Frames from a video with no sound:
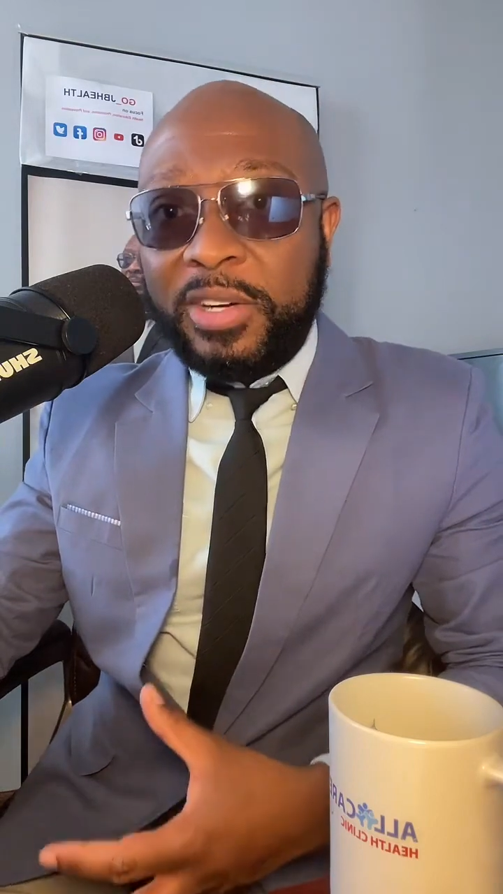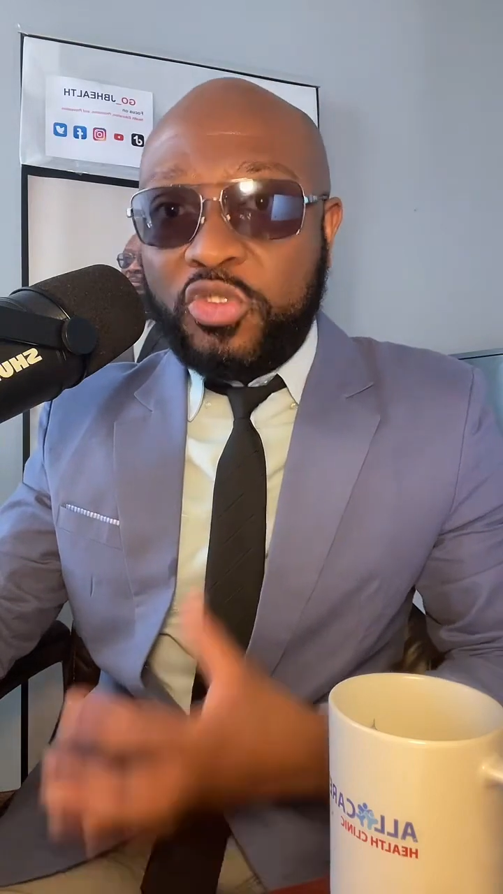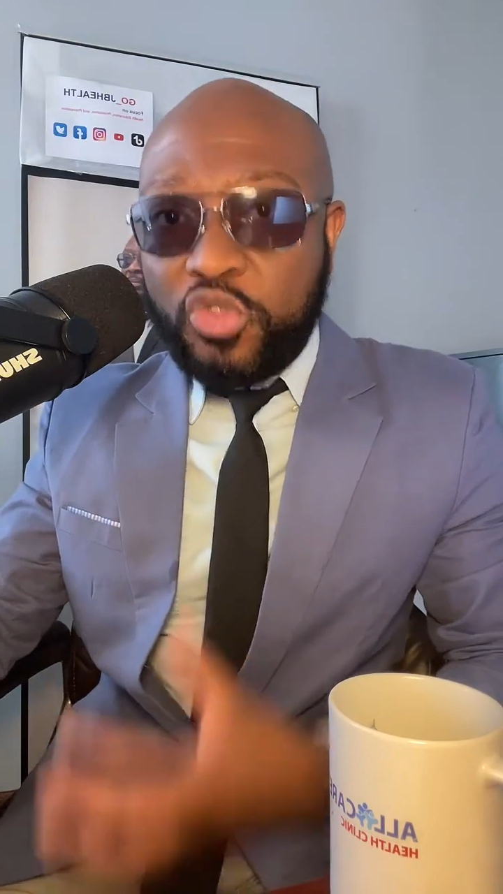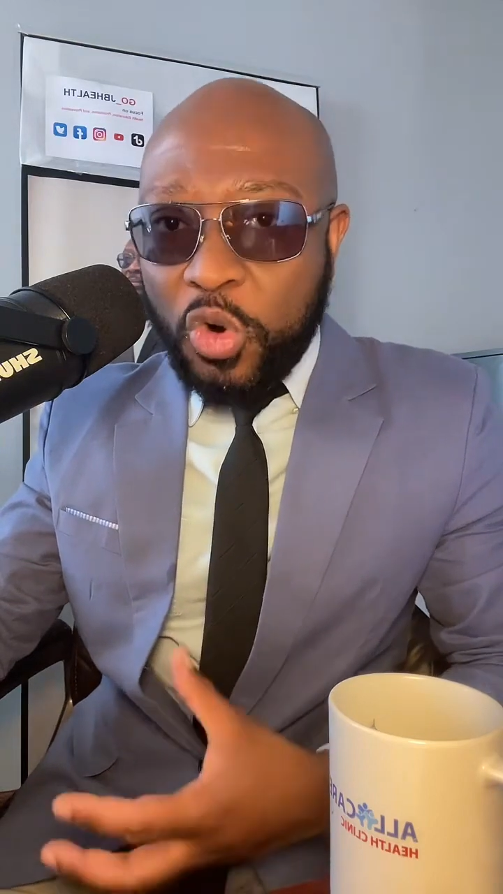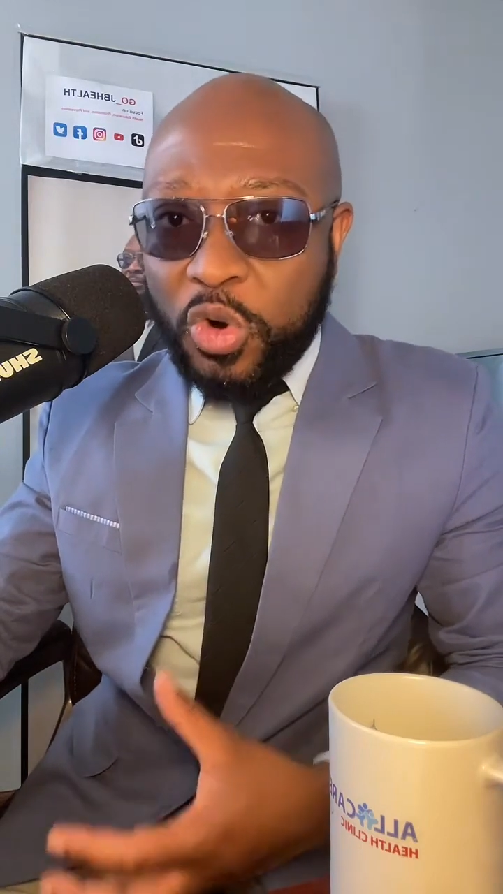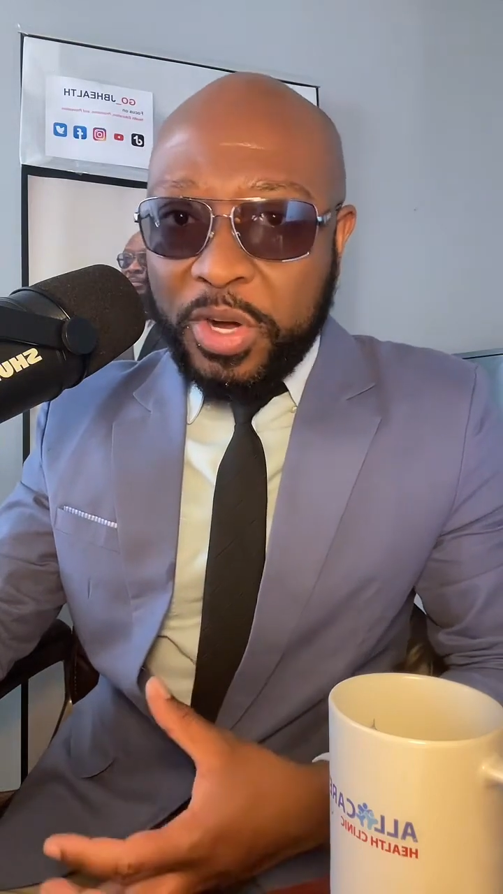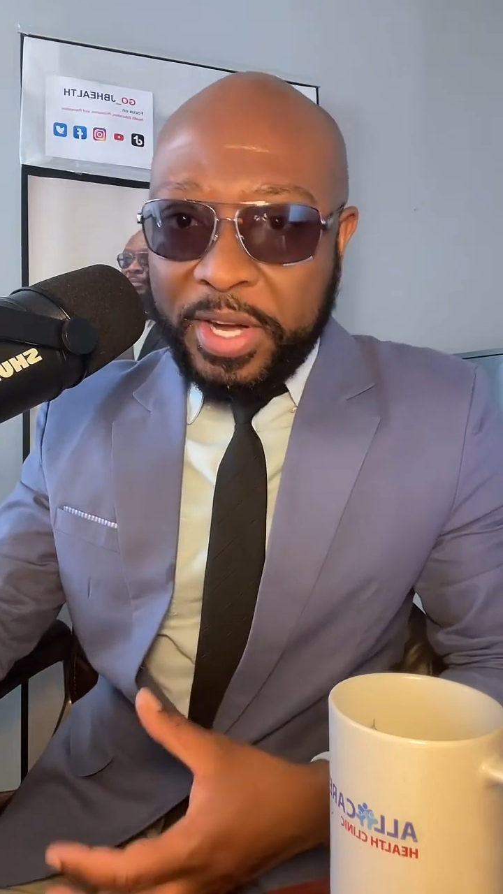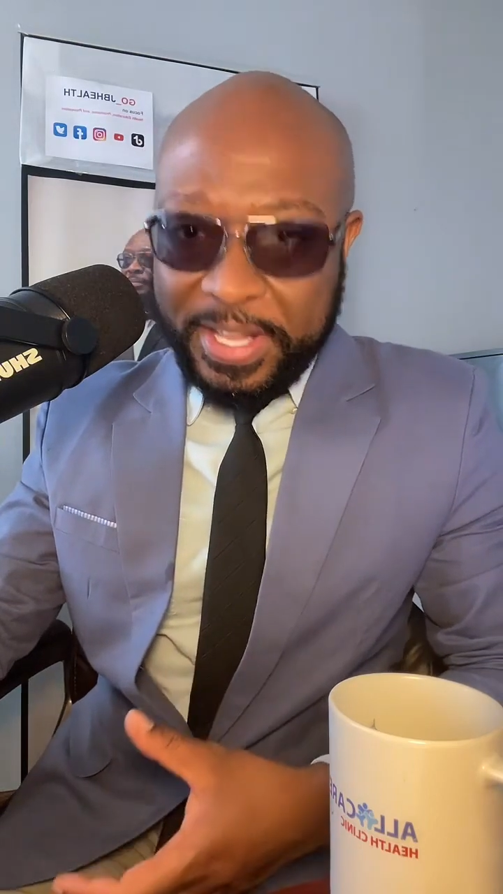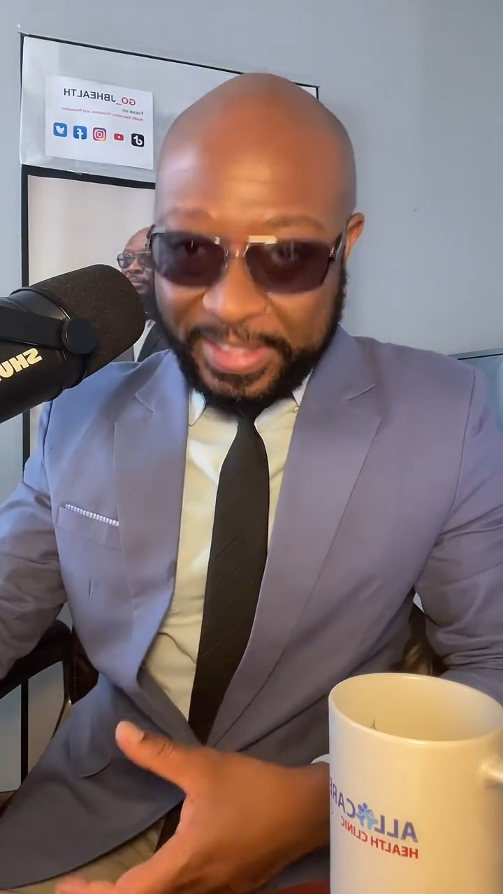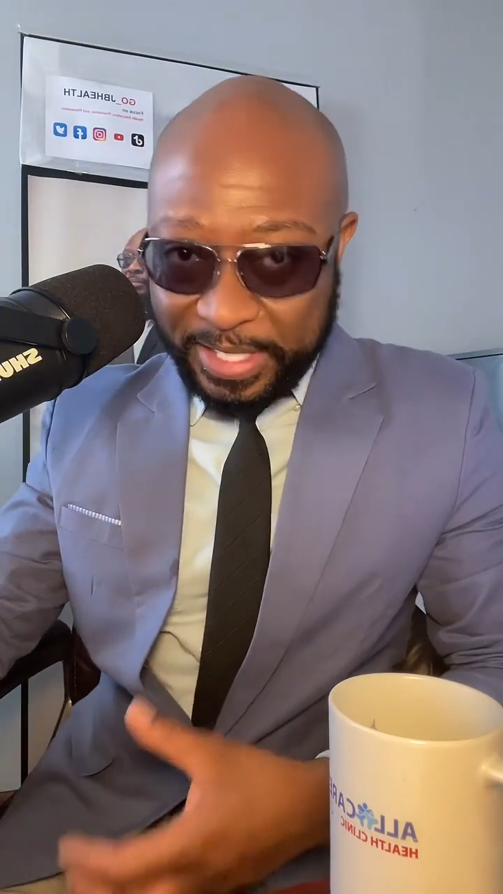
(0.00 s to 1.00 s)
grow
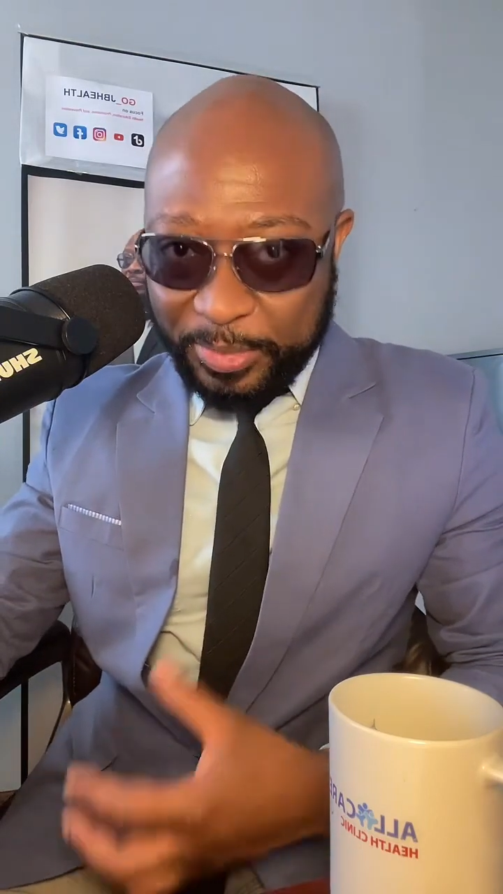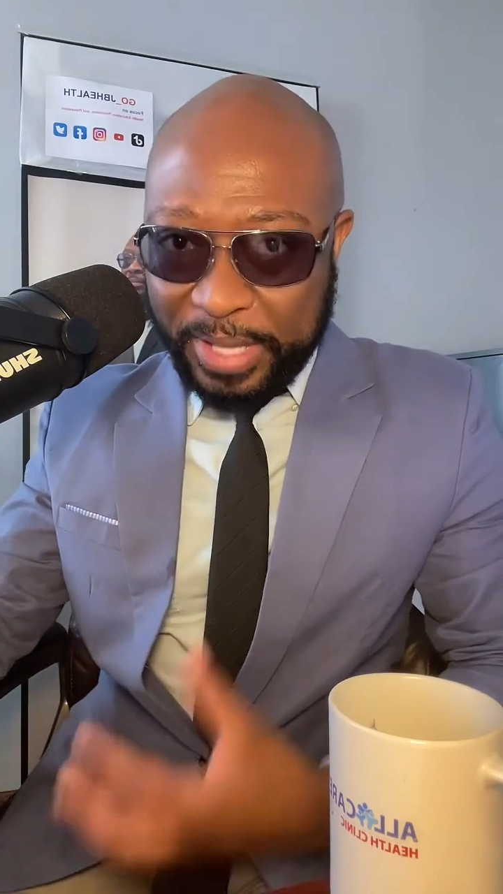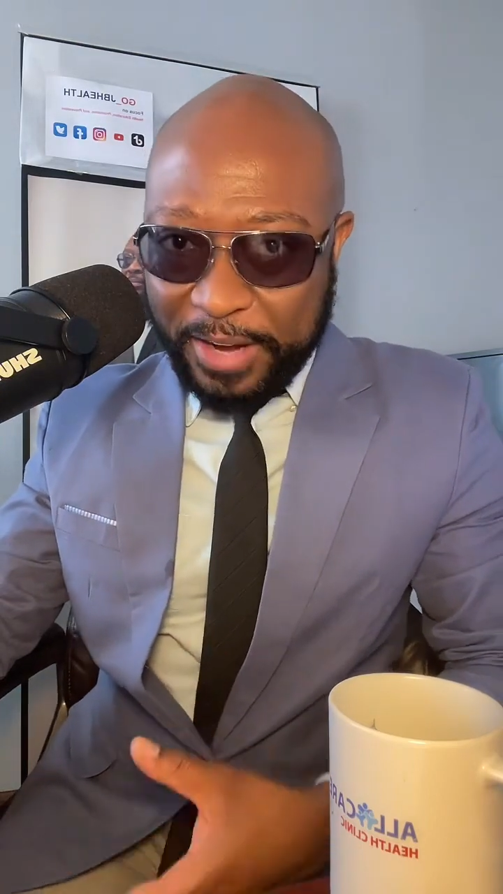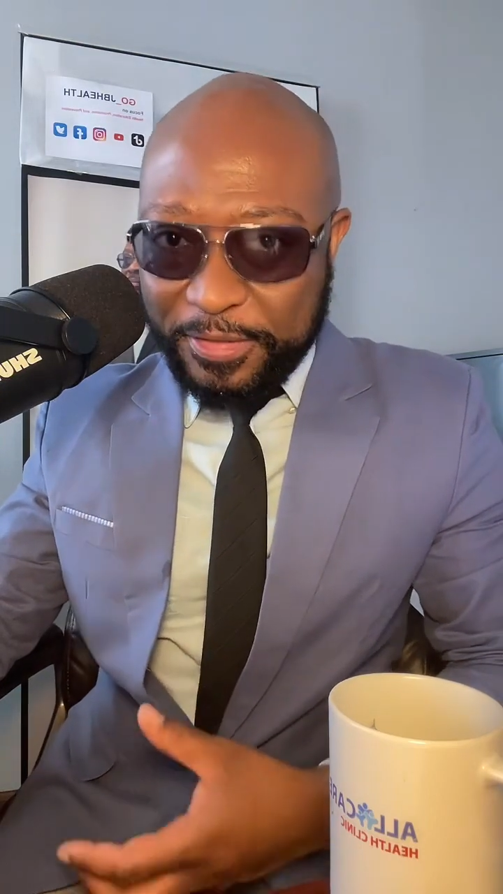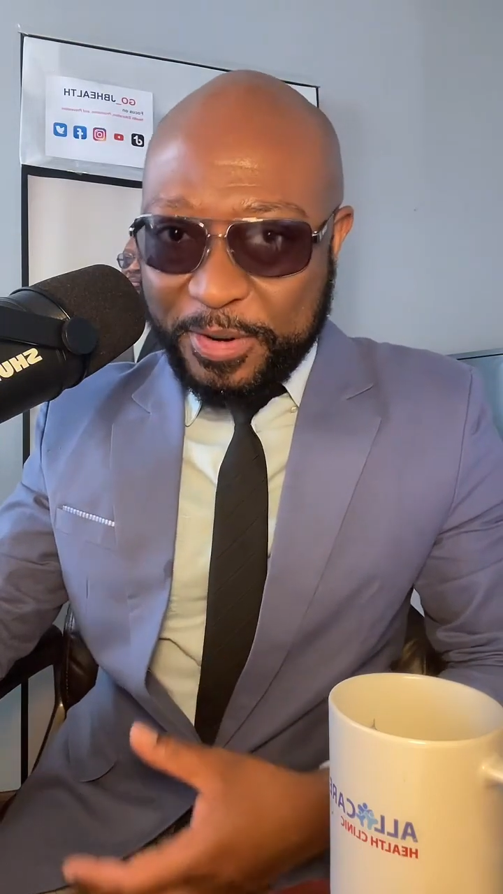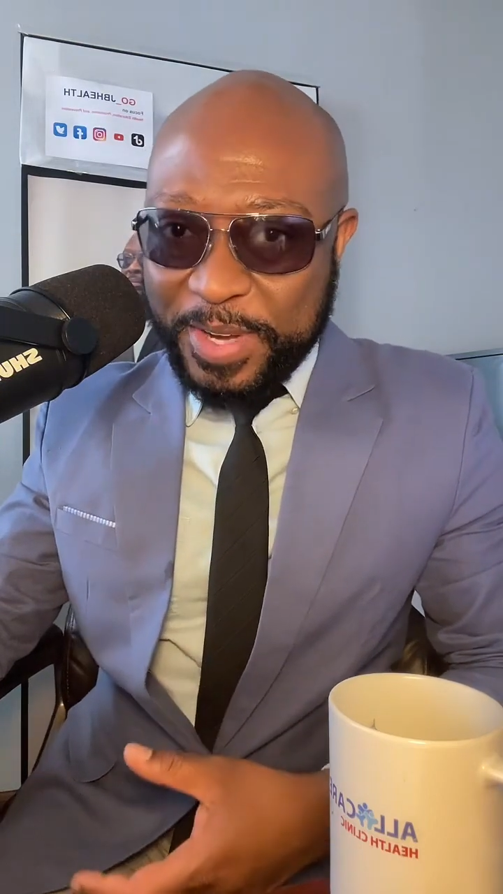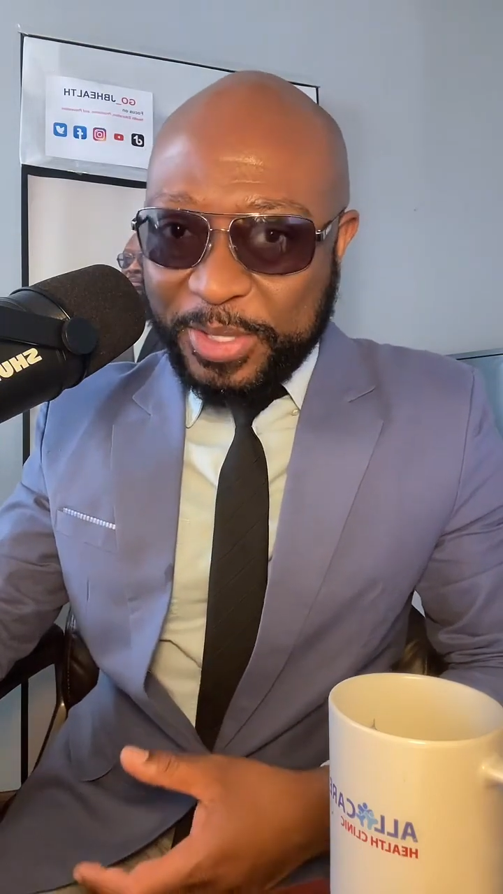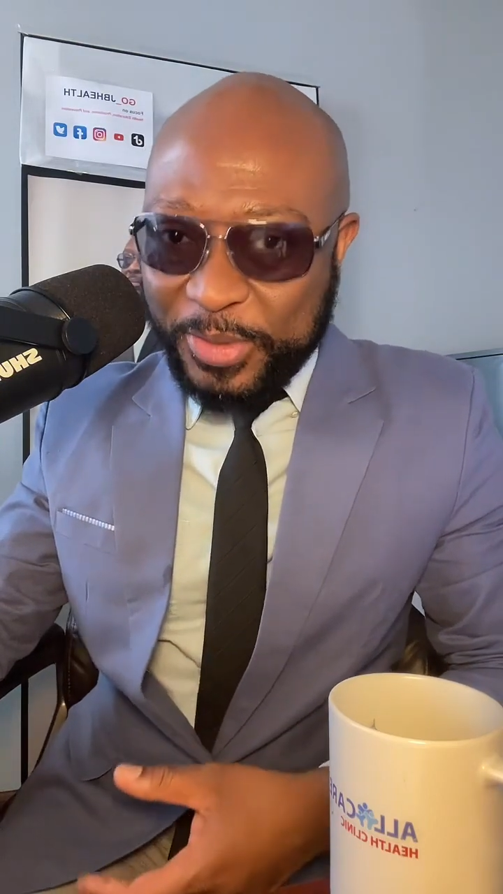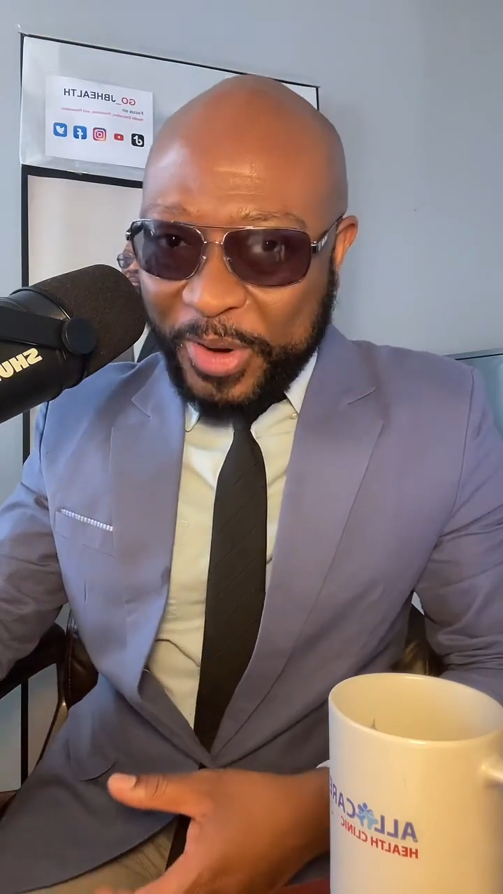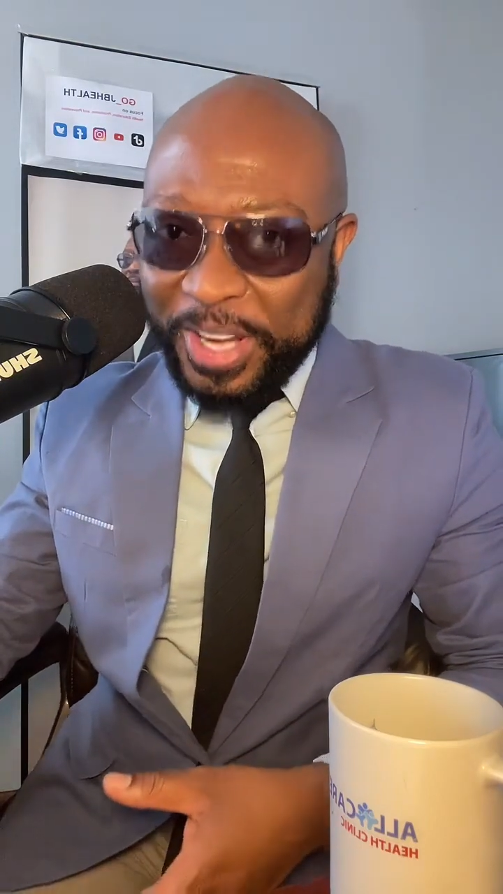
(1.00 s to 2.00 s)
in this platform
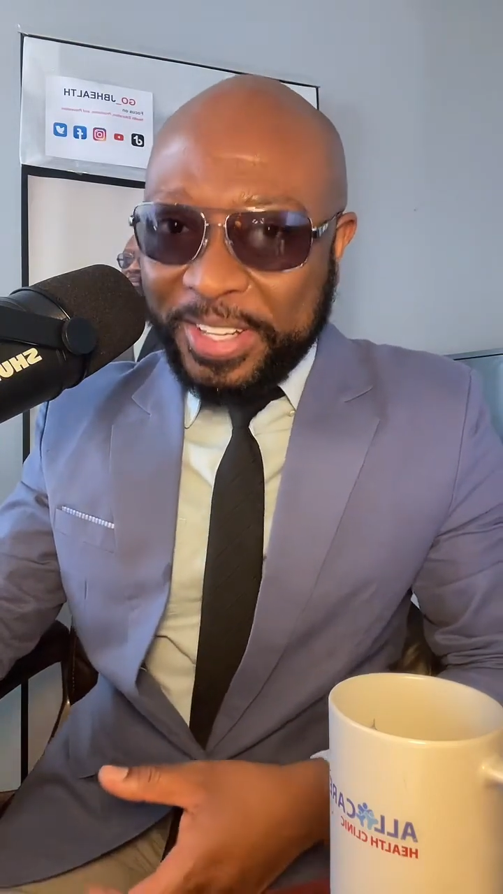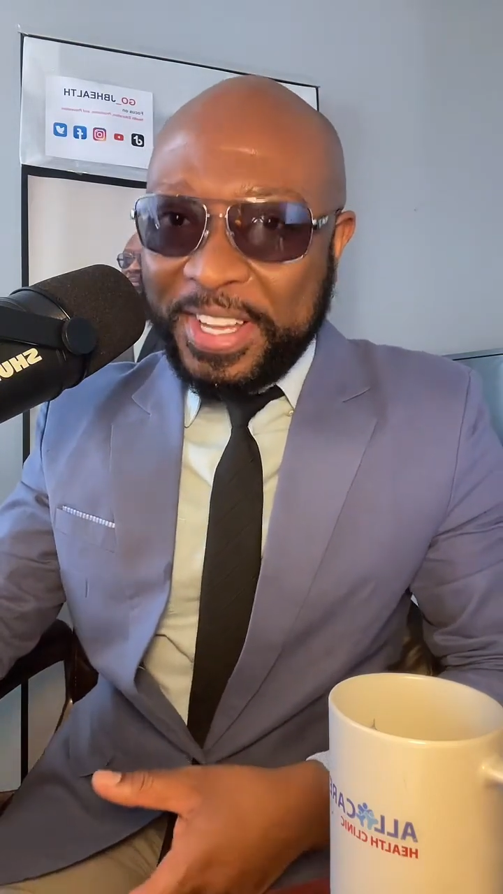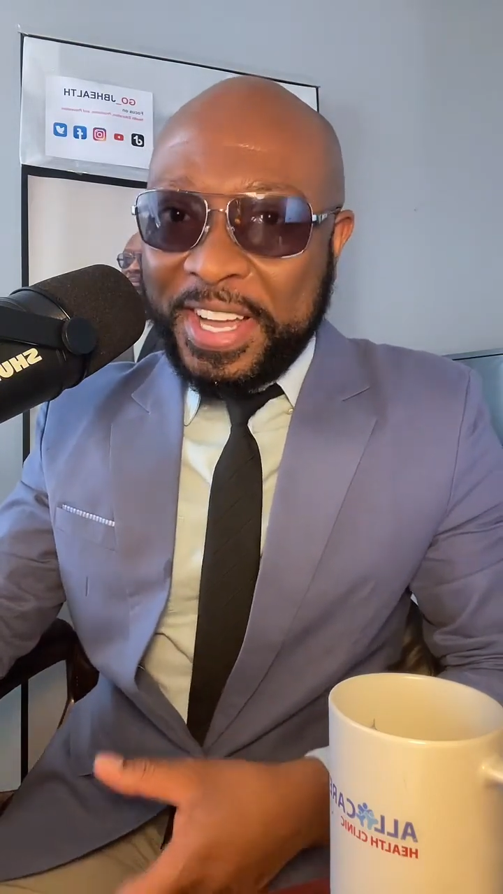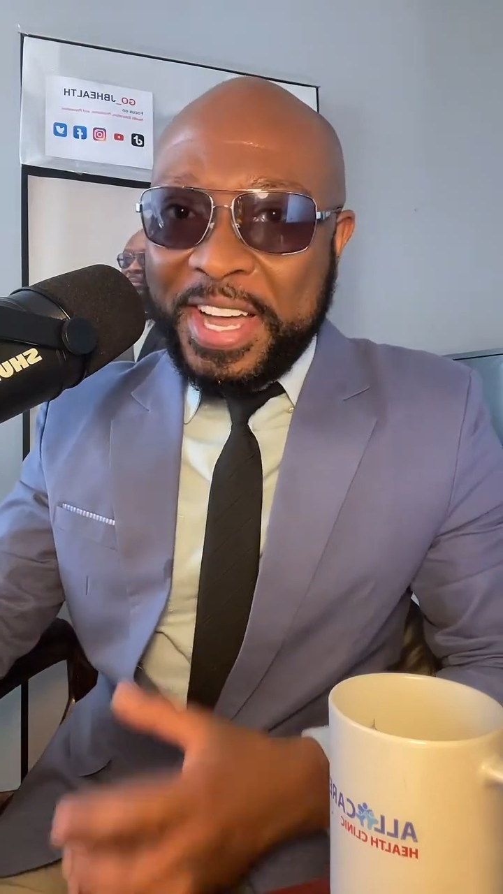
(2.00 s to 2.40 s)
as well.